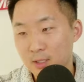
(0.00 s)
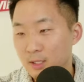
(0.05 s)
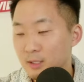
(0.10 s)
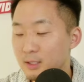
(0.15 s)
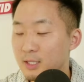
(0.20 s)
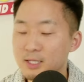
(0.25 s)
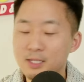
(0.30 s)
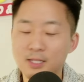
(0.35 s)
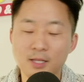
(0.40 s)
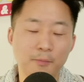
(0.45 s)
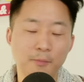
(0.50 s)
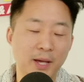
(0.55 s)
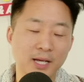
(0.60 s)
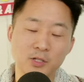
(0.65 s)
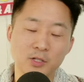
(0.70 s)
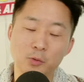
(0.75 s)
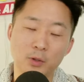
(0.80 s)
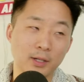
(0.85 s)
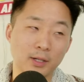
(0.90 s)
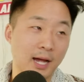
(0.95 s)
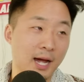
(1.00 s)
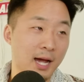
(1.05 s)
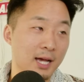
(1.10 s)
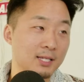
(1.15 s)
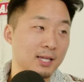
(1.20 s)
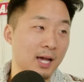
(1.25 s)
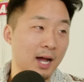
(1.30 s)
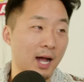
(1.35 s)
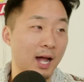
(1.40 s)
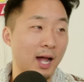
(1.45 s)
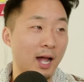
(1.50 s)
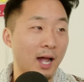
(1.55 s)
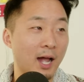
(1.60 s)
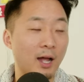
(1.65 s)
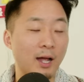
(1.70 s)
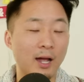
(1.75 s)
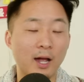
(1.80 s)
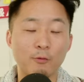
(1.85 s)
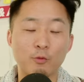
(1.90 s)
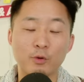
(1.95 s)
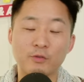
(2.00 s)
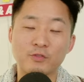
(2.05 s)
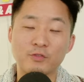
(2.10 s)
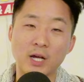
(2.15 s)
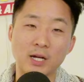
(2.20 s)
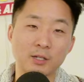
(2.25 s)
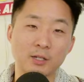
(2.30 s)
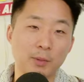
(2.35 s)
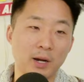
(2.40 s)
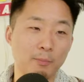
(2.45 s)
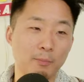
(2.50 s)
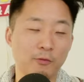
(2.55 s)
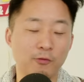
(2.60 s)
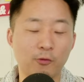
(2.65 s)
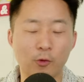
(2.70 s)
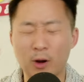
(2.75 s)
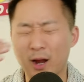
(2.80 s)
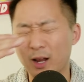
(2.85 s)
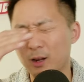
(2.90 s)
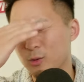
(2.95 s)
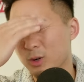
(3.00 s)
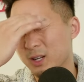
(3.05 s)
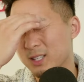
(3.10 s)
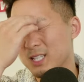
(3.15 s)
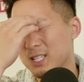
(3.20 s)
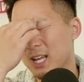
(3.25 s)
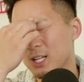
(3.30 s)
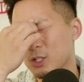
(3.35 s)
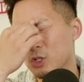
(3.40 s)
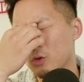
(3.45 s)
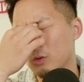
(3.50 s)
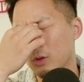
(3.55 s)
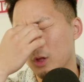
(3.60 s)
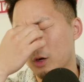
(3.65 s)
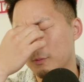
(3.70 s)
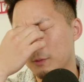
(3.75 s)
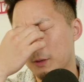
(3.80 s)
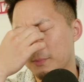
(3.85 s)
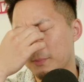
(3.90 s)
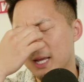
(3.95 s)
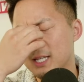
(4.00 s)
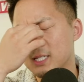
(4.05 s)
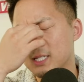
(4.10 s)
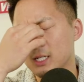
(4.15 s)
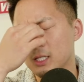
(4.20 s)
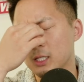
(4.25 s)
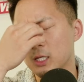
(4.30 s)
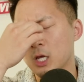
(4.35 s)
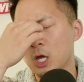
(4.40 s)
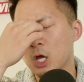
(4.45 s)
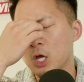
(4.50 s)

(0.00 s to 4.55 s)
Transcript: about this? Is the best one, guys. We've talked about it before. I don't want to take too long, but basically